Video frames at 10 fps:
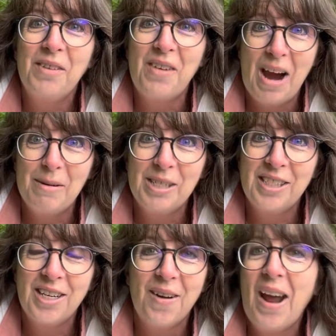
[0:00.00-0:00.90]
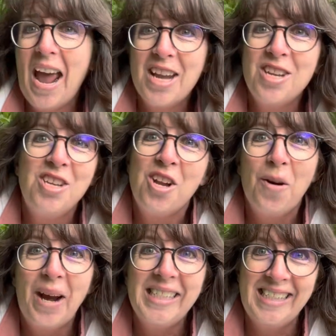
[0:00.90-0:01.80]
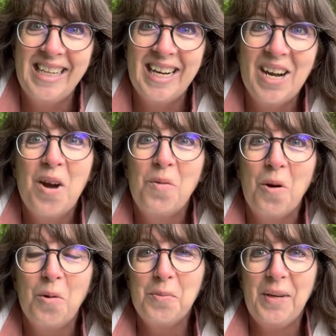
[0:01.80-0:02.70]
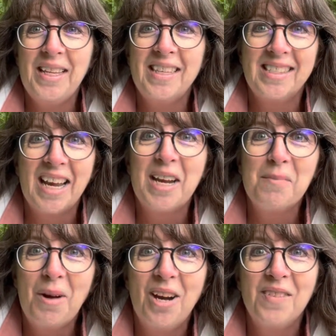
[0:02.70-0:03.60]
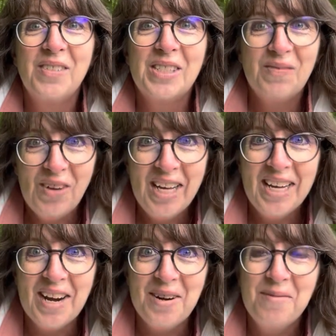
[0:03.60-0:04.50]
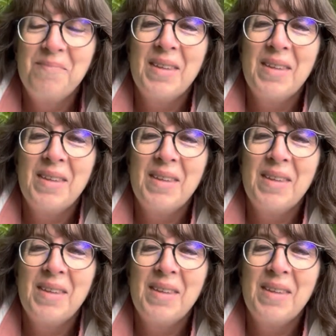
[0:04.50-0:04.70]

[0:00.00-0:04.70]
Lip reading: of hours ago, I had no idea what would be the second part of this video.